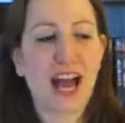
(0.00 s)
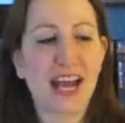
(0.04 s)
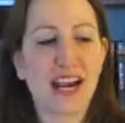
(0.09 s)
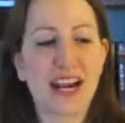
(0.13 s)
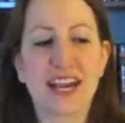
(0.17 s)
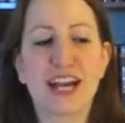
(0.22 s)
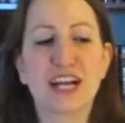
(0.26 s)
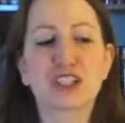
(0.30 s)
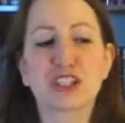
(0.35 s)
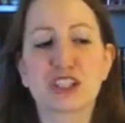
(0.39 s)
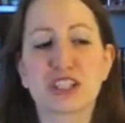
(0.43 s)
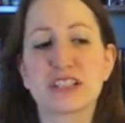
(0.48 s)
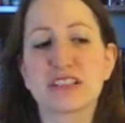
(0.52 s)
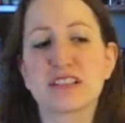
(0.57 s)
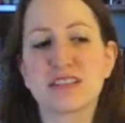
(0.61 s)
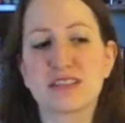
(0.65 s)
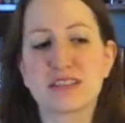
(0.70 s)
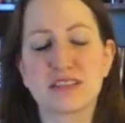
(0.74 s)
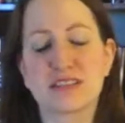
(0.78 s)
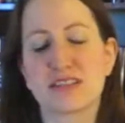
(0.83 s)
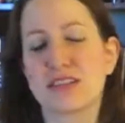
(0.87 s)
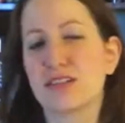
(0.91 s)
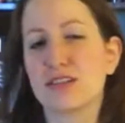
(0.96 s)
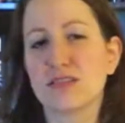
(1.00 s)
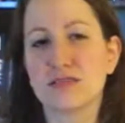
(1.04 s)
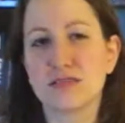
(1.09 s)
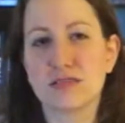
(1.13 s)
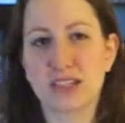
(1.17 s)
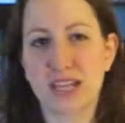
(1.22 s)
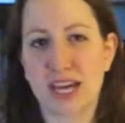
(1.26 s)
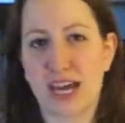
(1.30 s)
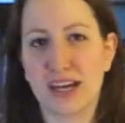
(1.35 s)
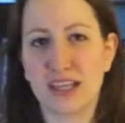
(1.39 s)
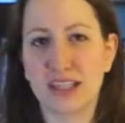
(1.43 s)
And I actually still
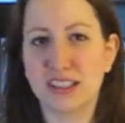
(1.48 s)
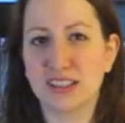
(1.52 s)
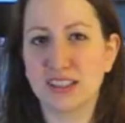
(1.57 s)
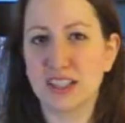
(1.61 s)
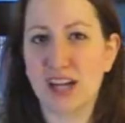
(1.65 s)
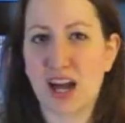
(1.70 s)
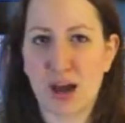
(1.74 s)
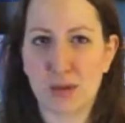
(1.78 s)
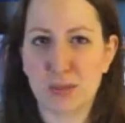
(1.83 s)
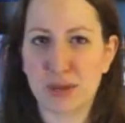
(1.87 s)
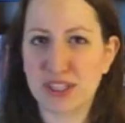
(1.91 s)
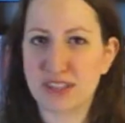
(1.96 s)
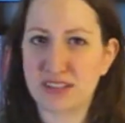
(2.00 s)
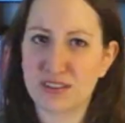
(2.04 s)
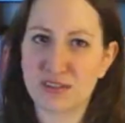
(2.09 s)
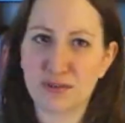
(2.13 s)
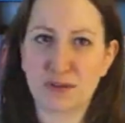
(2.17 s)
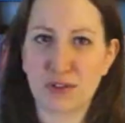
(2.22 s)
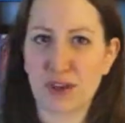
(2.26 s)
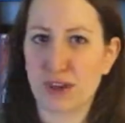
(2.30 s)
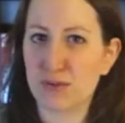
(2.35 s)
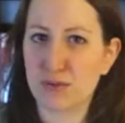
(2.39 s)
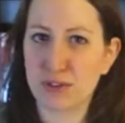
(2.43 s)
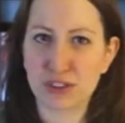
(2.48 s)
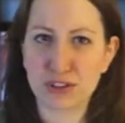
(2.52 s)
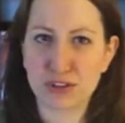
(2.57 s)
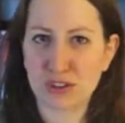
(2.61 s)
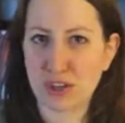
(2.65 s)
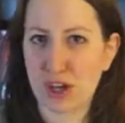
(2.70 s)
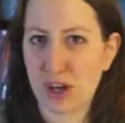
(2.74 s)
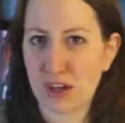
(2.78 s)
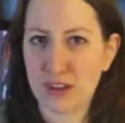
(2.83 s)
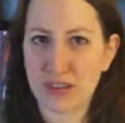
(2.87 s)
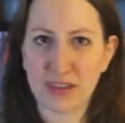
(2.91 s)
get comments and
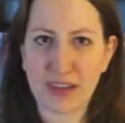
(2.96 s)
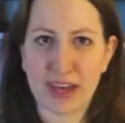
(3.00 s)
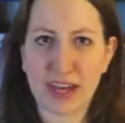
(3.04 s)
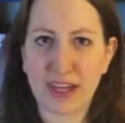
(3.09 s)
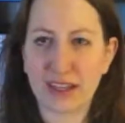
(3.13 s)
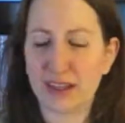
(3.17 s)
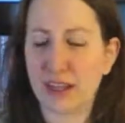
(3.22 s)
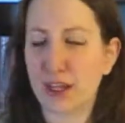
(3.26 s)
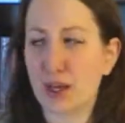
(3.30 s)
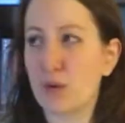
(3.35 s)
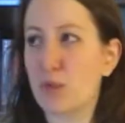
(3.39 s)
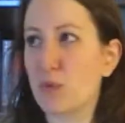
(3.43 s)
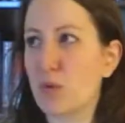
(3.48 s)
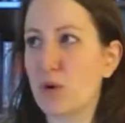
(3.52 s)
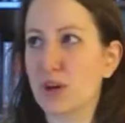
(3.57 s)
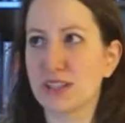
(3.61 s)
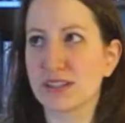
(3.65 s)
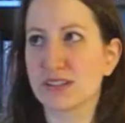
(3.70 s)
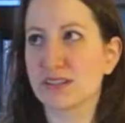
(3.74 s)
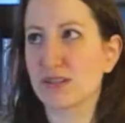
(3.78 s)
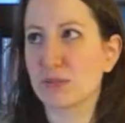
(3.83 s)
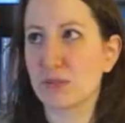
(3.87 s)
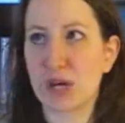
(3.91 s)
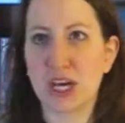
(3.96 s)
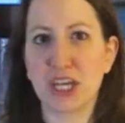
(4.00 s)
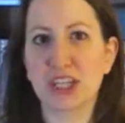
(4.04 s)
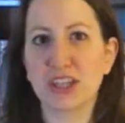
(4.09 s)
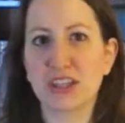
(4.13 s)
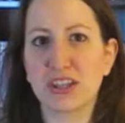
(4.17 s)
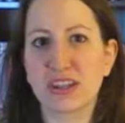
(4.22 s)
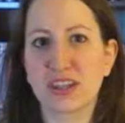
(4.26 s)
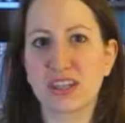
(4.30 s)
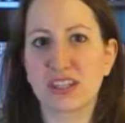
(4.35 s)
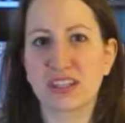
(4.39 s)
favorites on that like once a
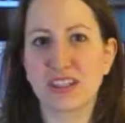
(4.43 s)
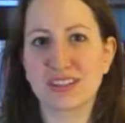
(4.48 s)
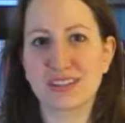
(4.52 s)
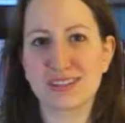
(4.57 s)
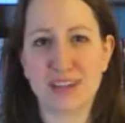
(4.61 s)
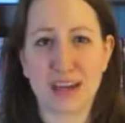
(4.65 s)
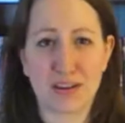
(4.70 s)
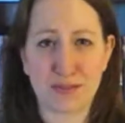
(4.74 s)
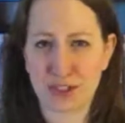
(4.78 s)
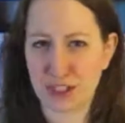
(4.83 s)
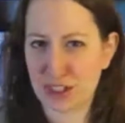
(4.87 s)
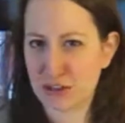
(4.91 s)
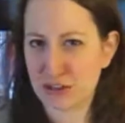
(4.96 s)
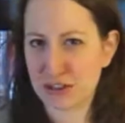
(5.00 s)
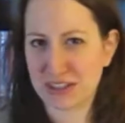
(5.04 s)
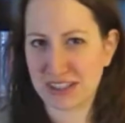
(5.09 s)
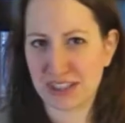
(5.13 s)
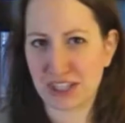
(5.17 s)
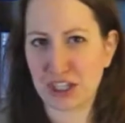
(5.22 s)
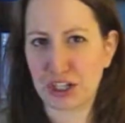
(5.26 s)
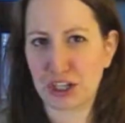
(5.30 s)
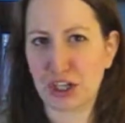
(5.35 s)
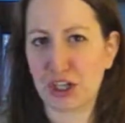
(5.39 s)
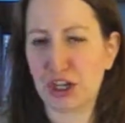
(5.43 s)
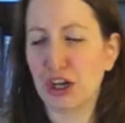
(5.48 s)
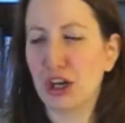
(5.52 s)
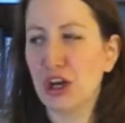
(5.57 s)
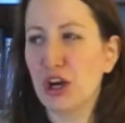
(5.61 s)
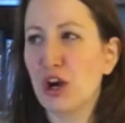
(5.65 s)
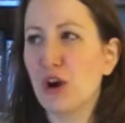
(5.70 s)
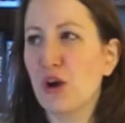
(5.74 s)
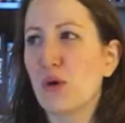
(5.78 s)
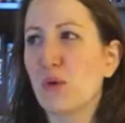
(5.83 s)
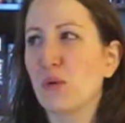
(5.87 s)
month, 7 years later,
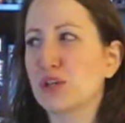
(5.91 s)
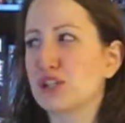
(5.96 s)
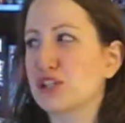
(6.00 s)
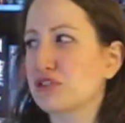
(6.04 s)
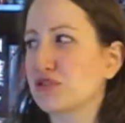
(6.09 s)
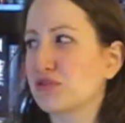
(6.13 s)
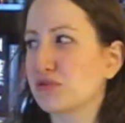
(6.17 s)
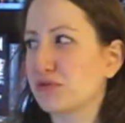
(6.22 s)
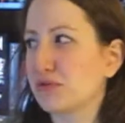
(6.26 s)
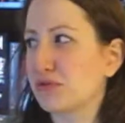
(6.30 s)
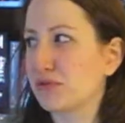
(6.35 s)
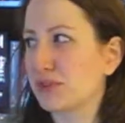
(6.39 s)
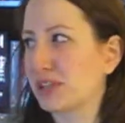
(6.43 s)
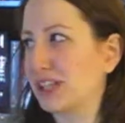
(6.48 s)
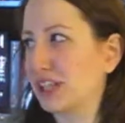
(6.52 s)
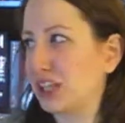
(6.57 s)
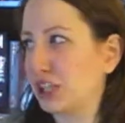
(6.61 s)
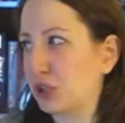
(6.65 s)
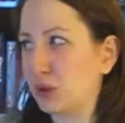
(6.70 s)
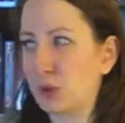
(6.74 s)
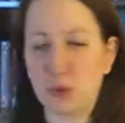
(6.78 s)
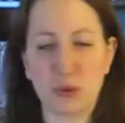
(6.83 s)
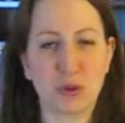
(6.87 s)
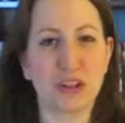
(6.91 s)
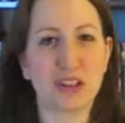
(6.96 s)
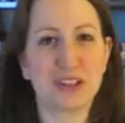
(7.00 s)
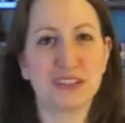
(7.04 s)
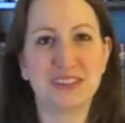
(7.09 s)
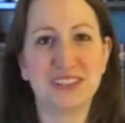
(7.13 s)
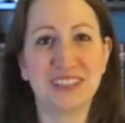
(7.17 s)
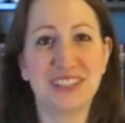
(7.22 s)
which is really cool.